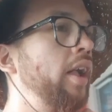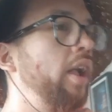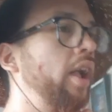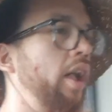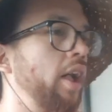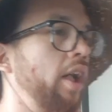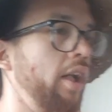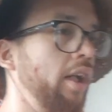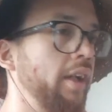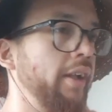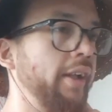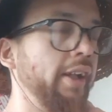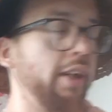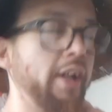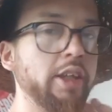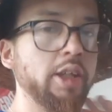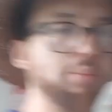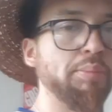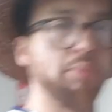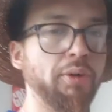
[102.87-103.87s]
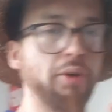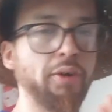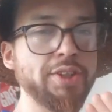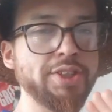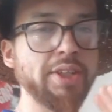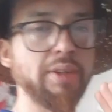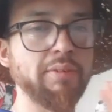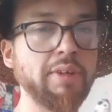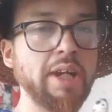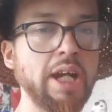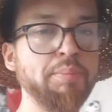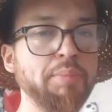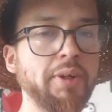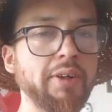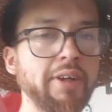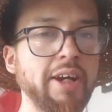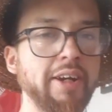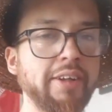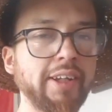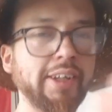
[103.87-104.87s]
They got the boards that wrap
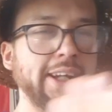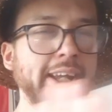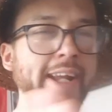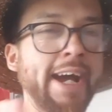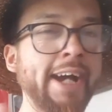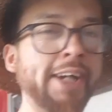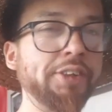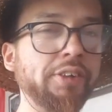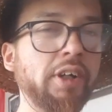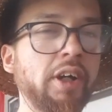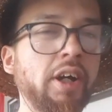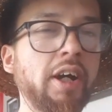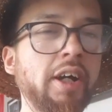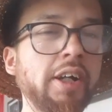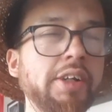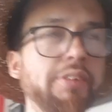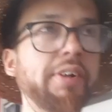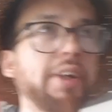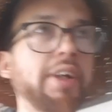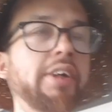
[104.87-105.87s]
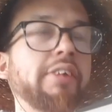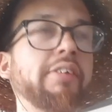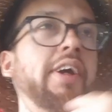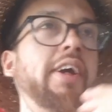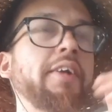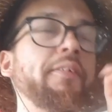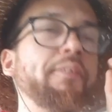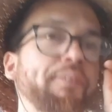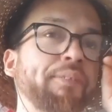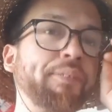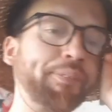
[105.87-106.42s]
around like an actual hockey rink, right?